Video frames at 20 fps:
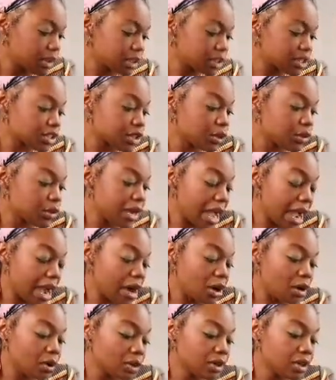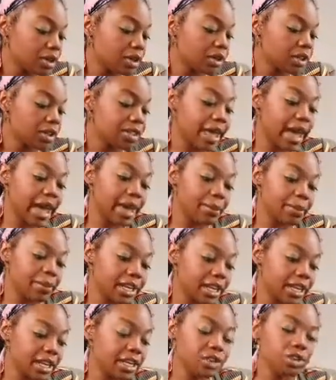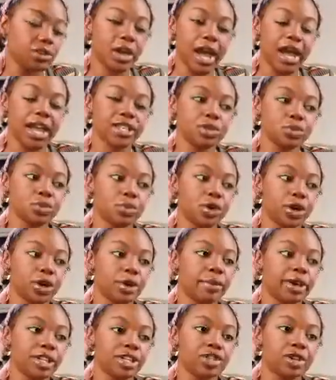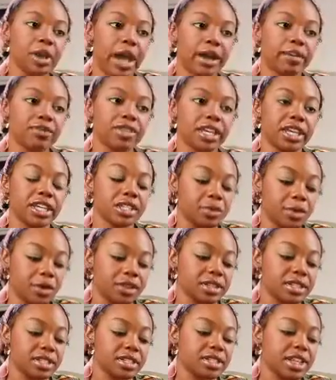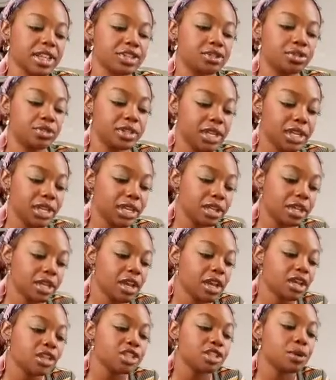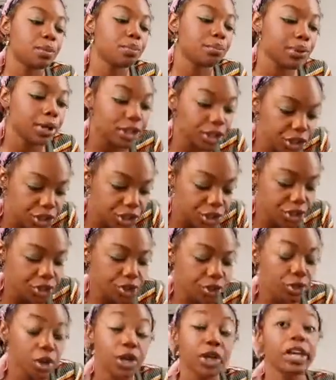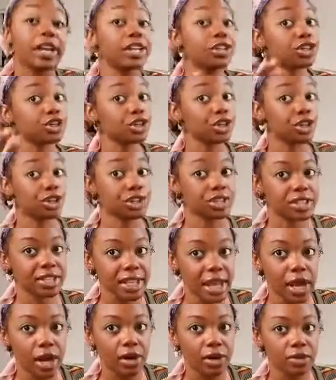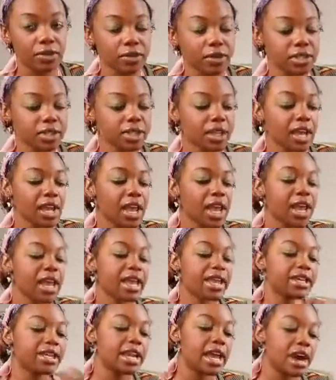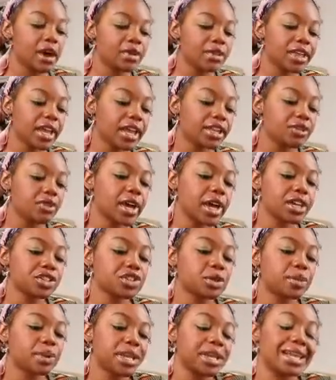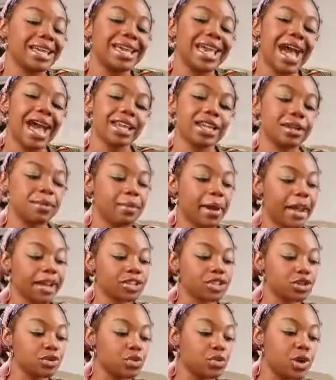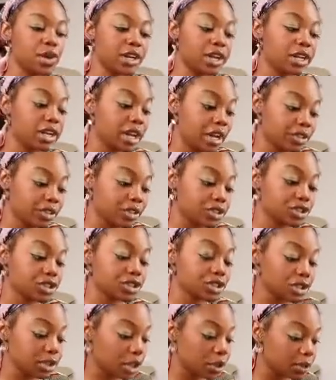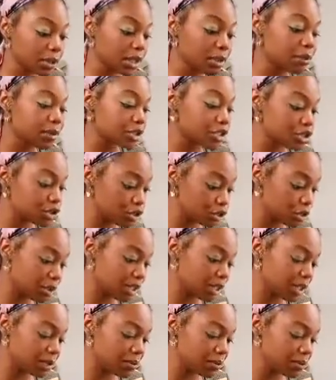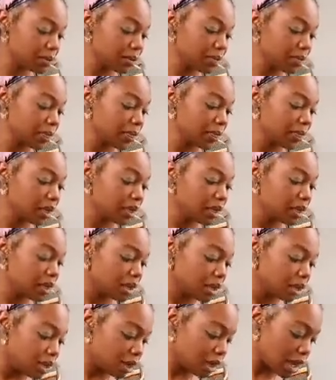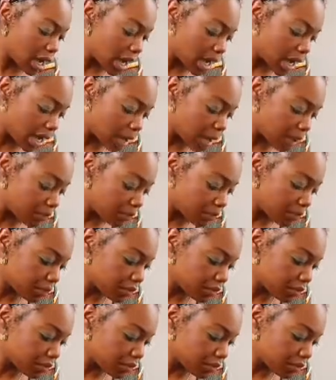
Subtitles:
So now that meeting, you guys were meant to have the experiences that you did to push you into yourselves. And now that you guys are being guided back to one another slowly but surely, a